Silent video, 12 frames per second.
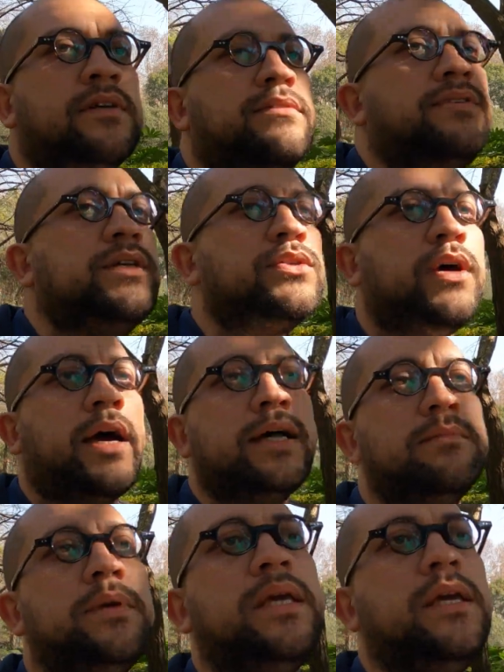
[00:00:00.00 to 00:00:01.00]
Feel free to
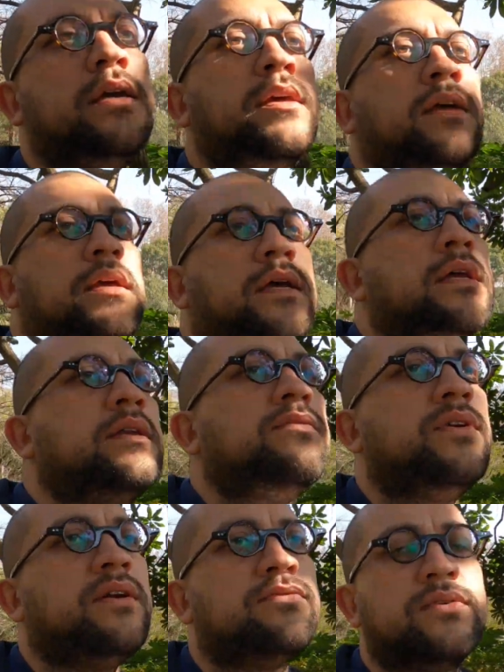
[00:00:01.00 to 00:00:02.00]
add me, and
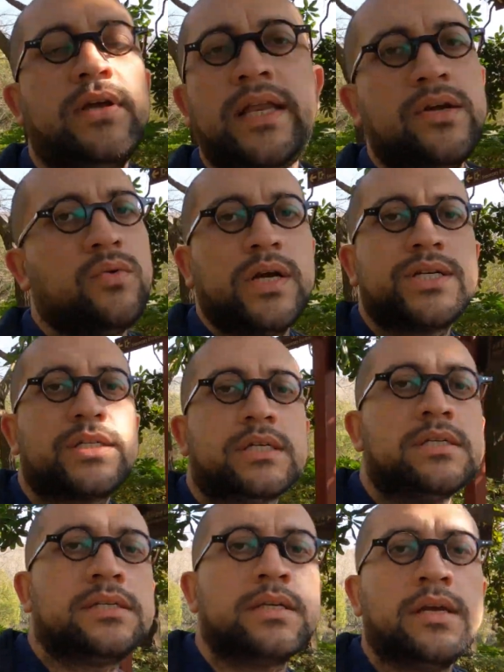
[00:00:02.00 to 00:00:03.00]
if you have any
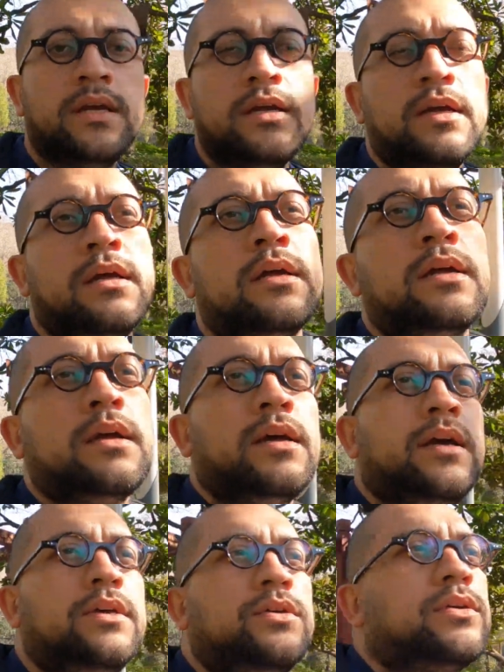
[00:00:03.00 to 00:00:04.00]
questions,
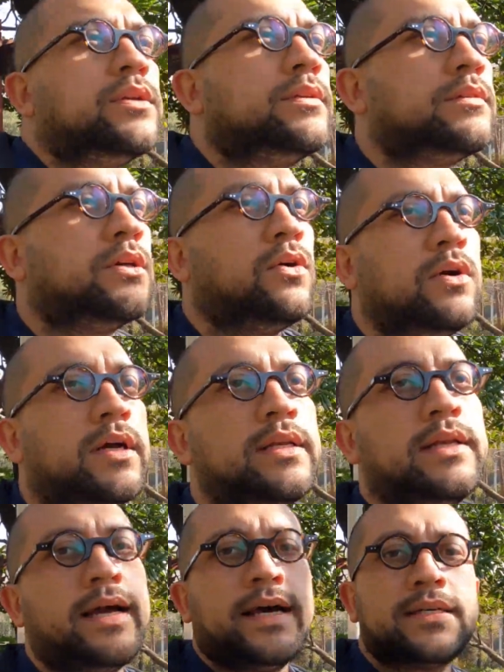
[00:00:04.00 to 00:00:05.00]
you can go ahead
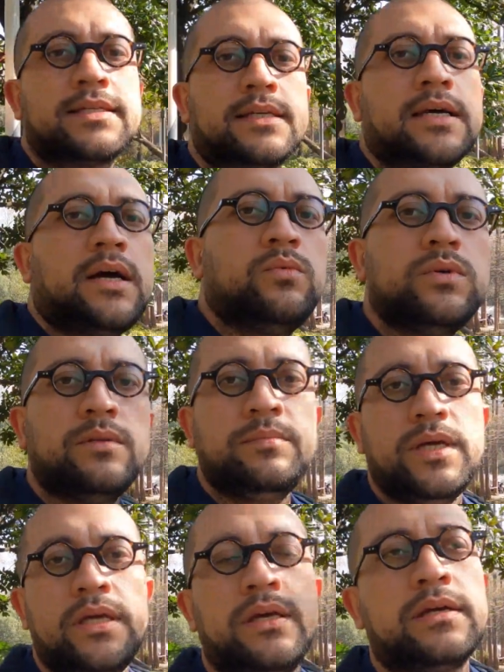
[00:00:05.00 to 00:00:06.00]
and ask. I will
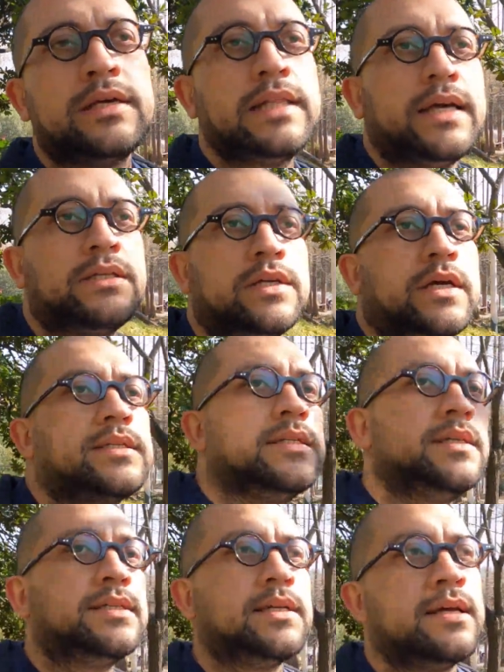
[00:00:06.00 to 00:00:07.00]
be glad to
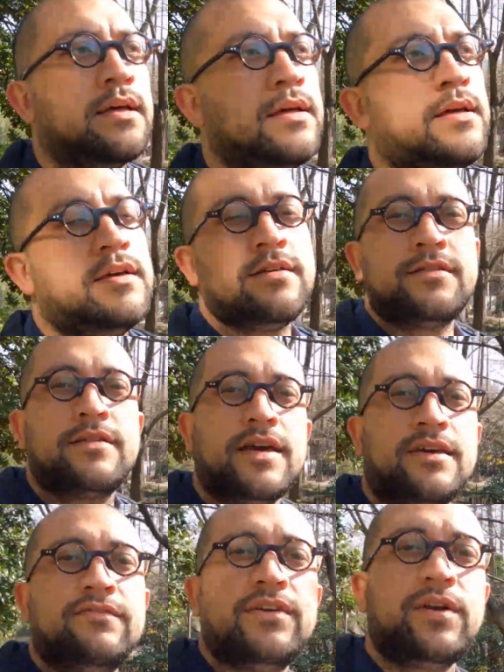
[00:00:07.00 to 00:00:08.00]
assist.
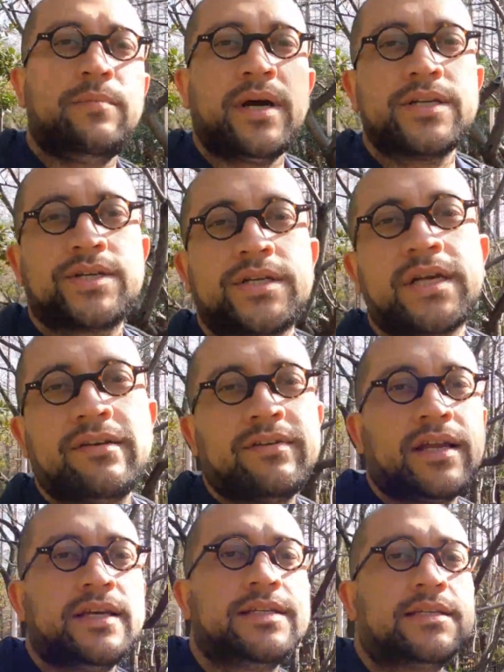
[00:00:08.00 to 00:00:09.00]
Thank you very much. Have
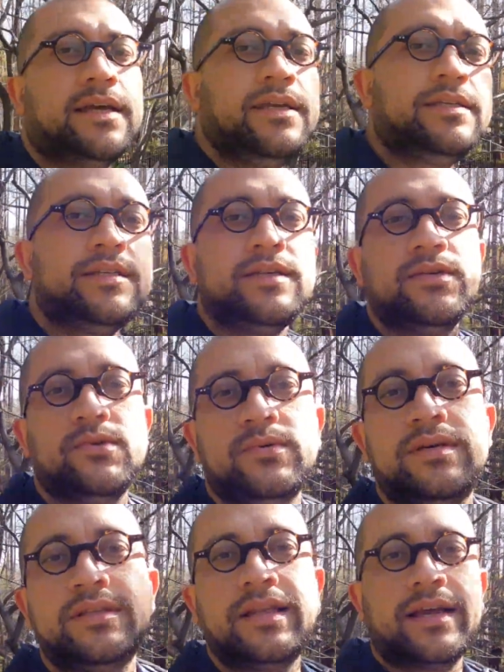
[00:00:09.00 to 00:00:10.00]
a nice day. See
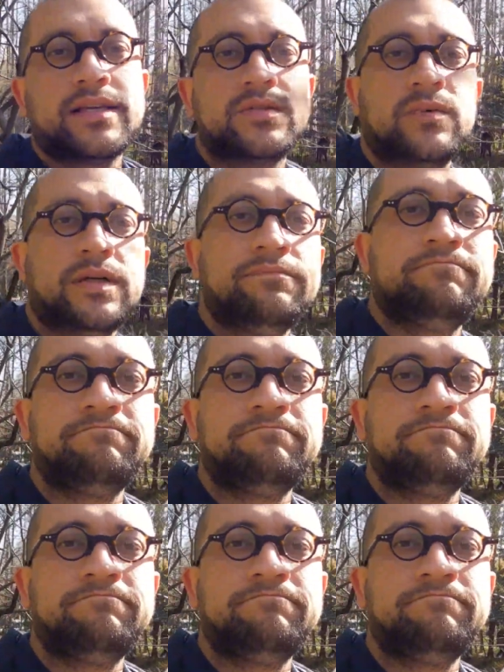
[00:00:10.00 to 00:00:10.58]
you in the next one.